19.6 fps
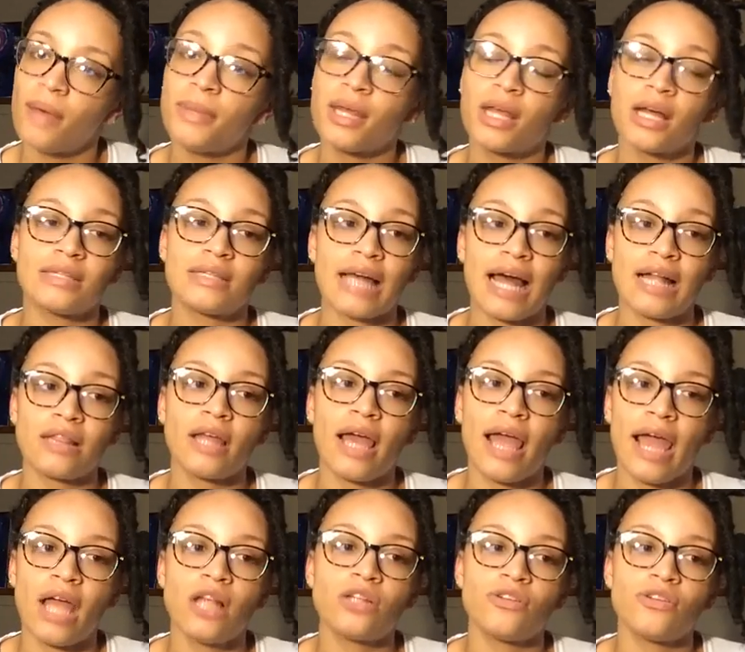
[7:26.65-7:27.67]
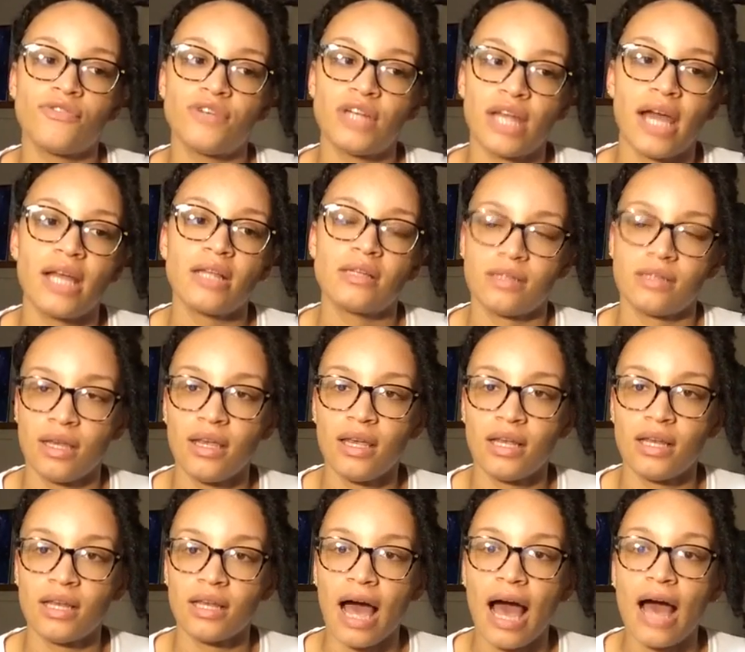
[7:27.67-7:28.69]
Because at the age of
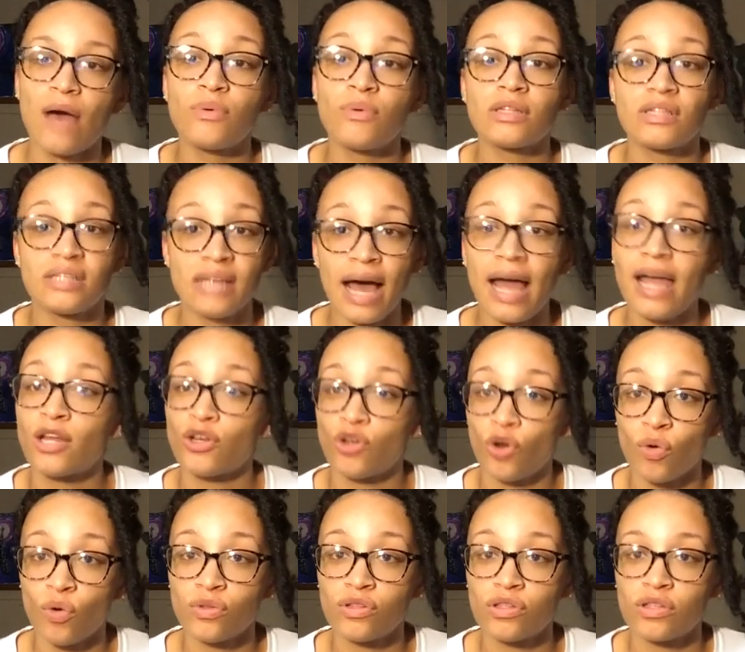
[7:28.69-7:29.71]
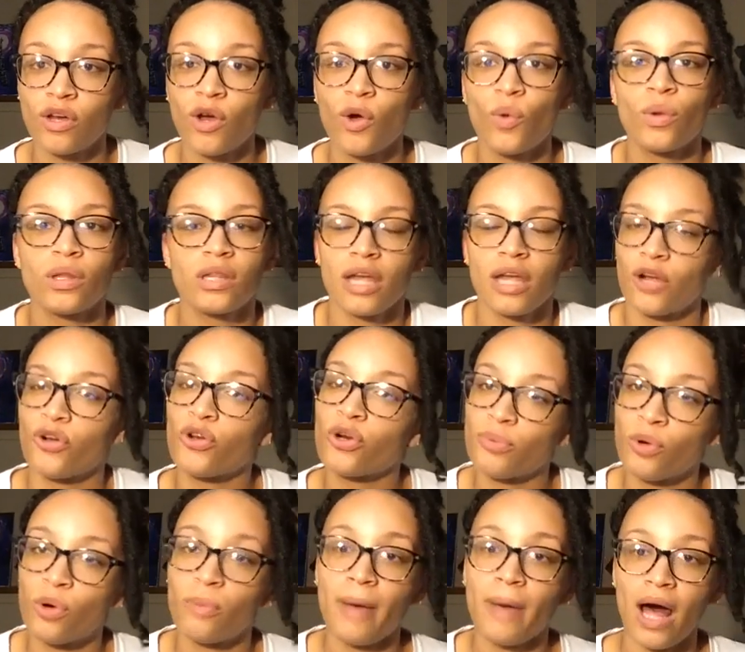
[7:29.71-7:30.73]
19, I was diagnosed with
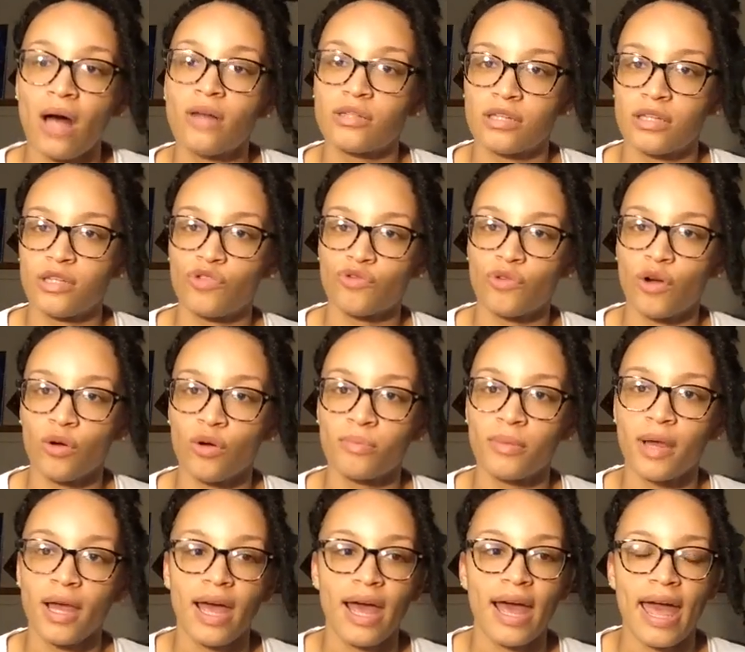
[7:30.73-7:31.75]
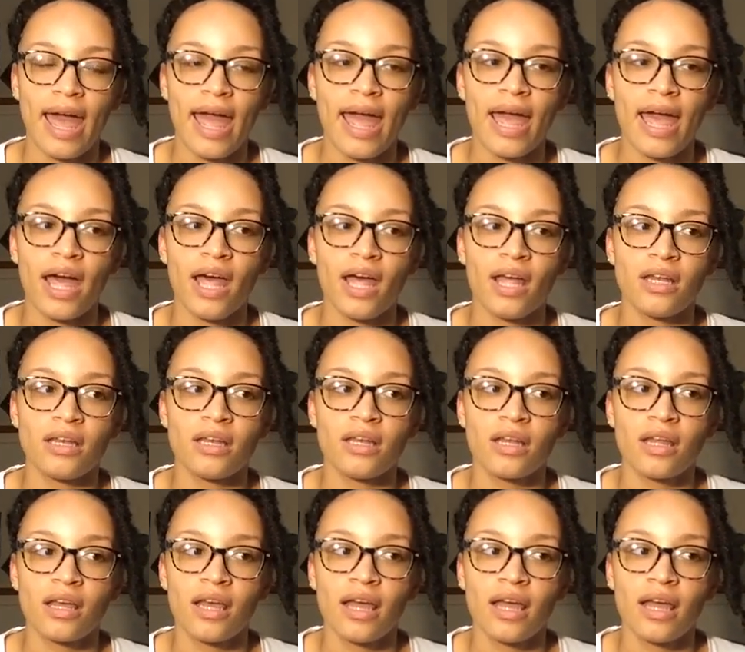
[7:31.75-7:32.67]
irritable bowel syndrome. And